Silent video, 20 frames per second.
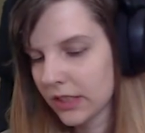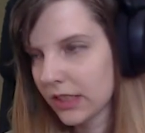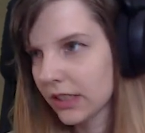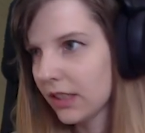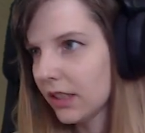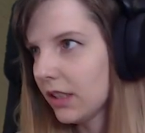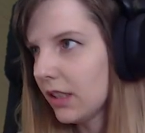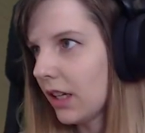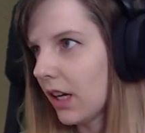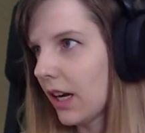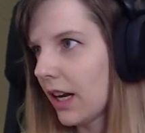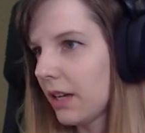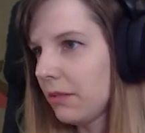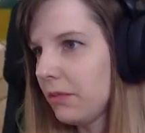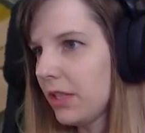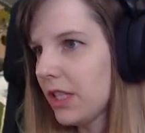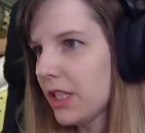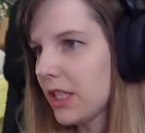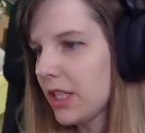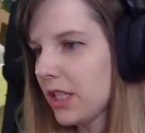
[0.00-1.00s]
Ah, I
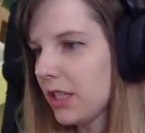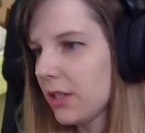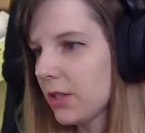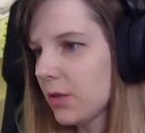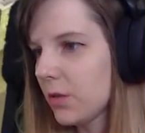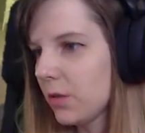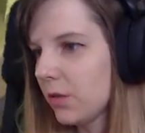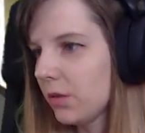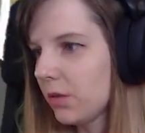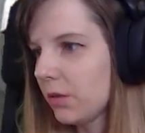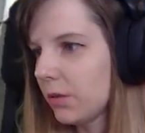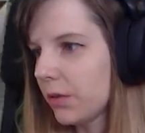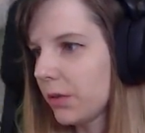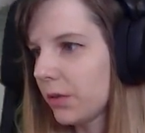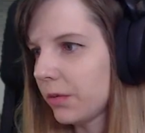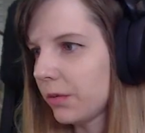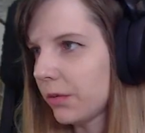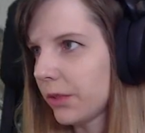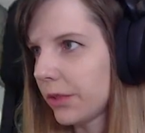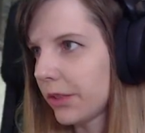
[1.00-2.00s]
mean, she should go
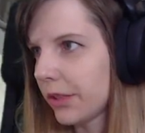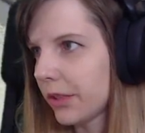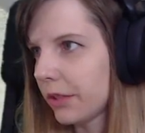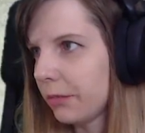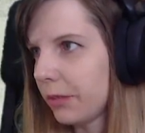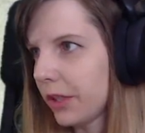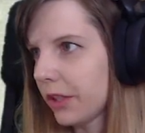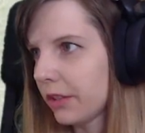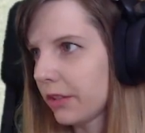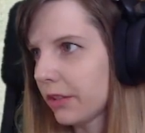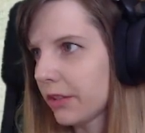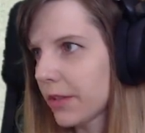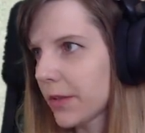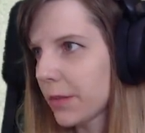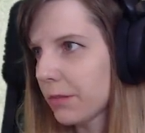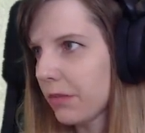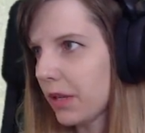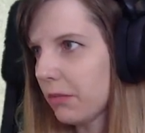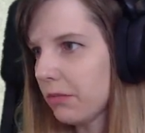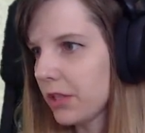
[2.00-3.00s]
to work,
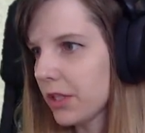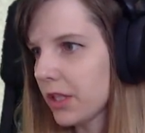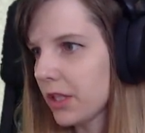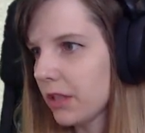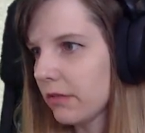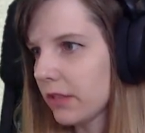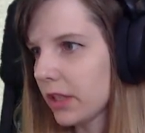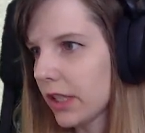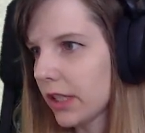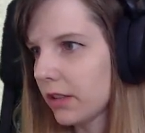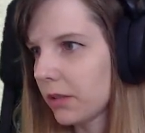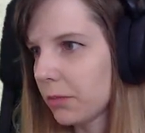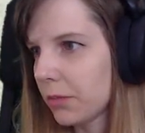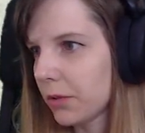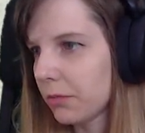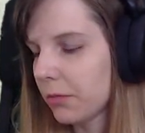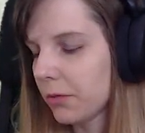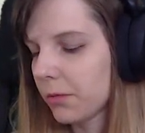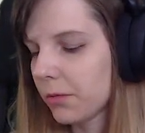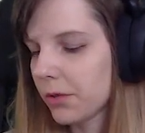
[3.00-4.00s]
because maybe she will get a
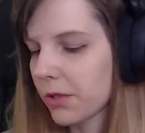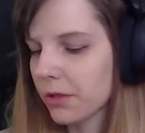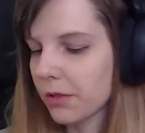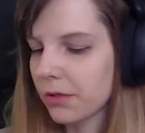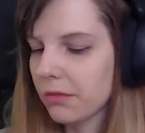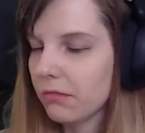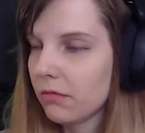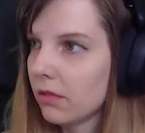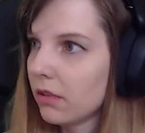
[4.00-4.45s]
promotion.